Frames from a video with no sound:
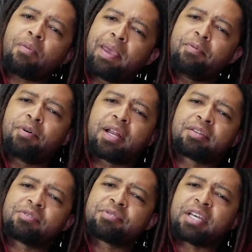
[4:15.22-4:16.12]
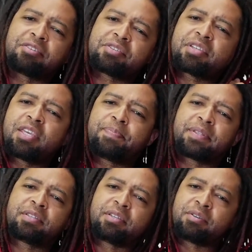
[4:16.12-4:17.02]
Maybe what I'll do is I'll just keep
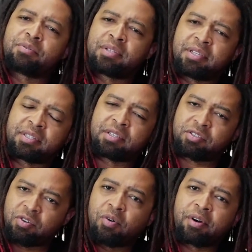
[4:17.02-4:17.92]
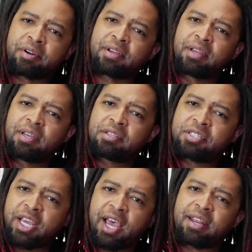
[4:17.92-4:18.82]
it to the Discord
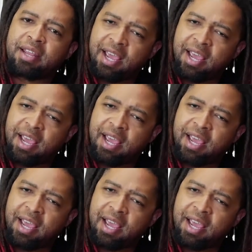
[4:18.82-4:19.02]
chat.